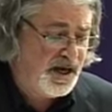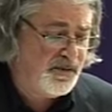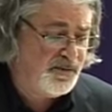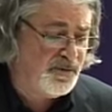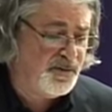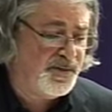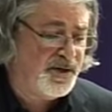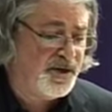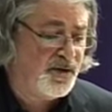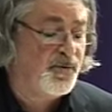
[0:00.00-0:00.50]
that
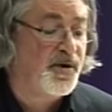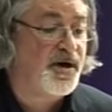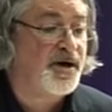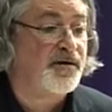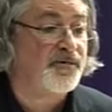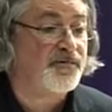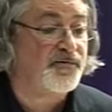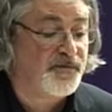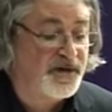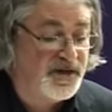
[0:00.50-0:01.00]
would be a
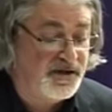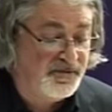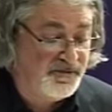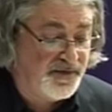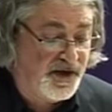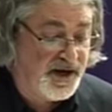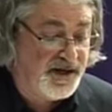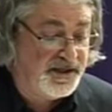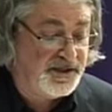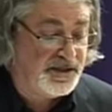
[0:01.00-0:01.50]
way of
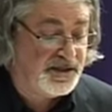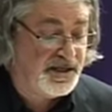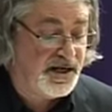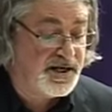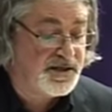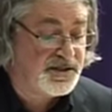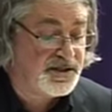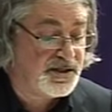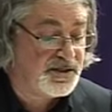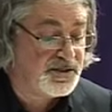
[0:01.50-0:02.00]

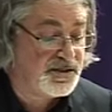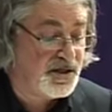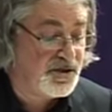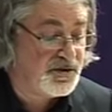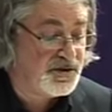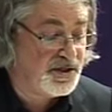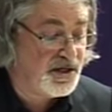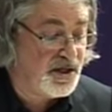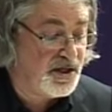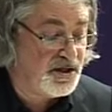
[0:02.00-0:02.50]
revitalizing
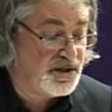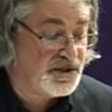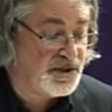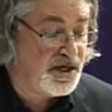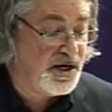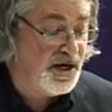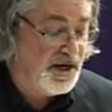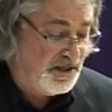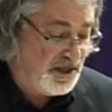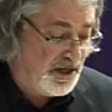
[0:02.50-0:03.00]

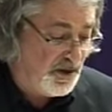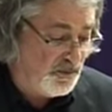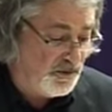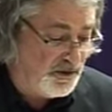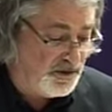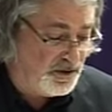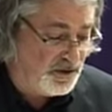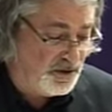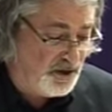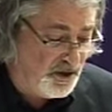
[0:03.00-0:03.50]
sociology that
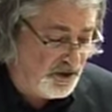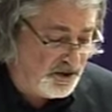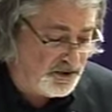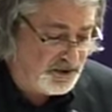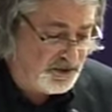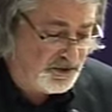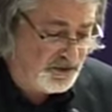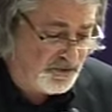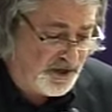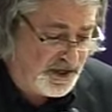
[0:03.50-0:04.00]
would
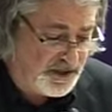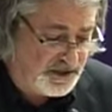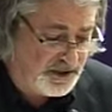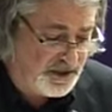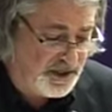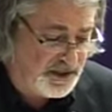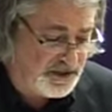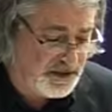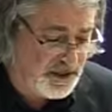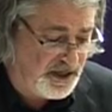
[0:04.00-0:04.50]
not
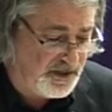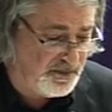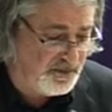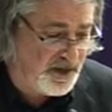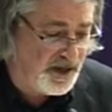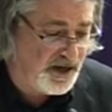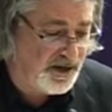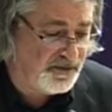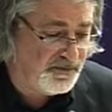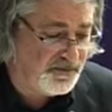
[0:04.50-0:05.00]
threaten it, in
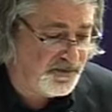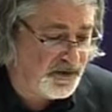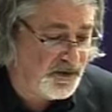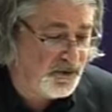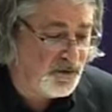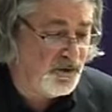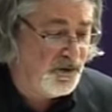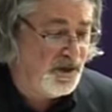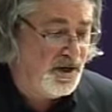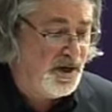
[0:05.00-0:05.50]
my
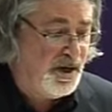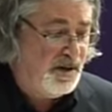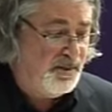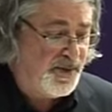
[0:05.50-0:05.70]
view,